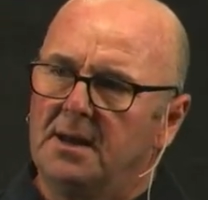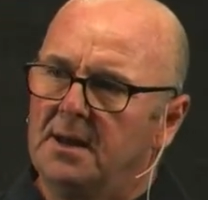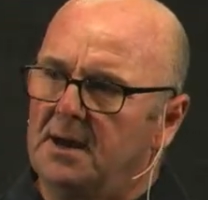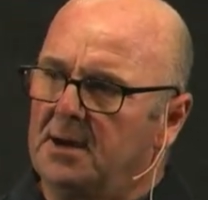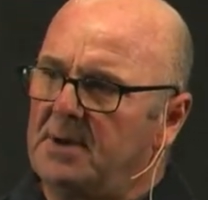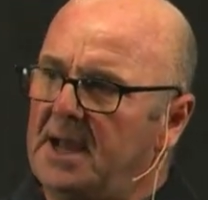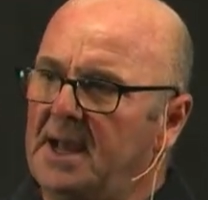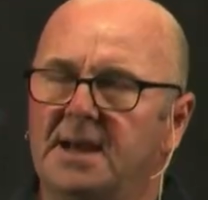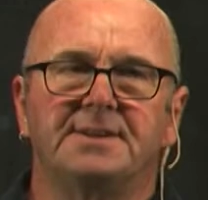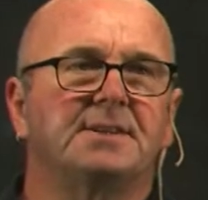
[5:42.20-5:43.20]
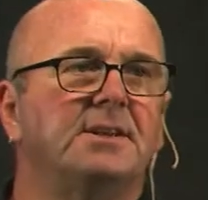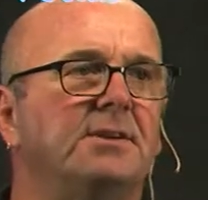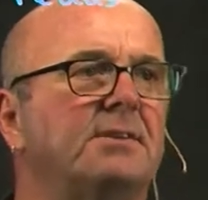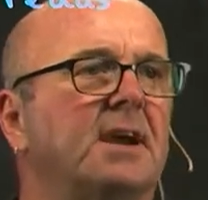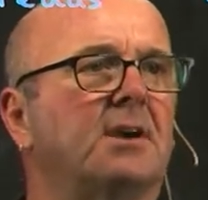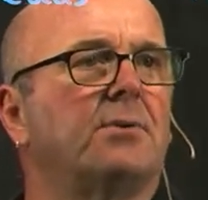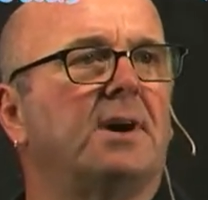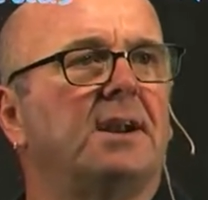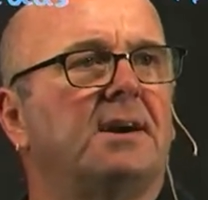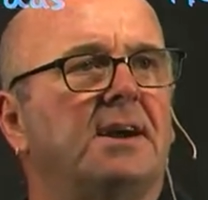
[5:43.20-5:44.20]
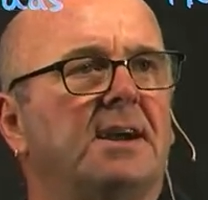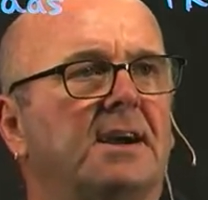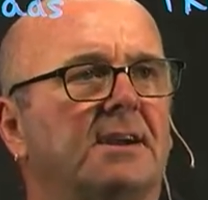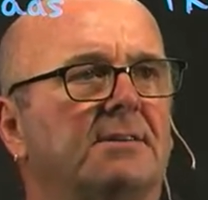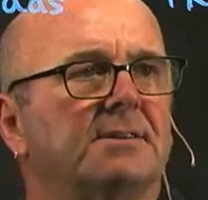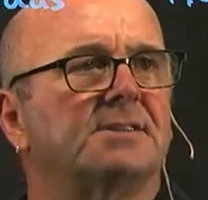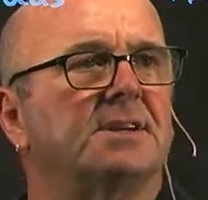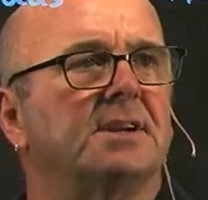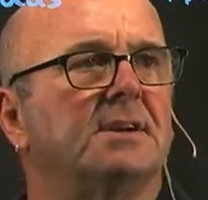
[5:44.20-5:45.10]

Um, and you get quite high accuracy.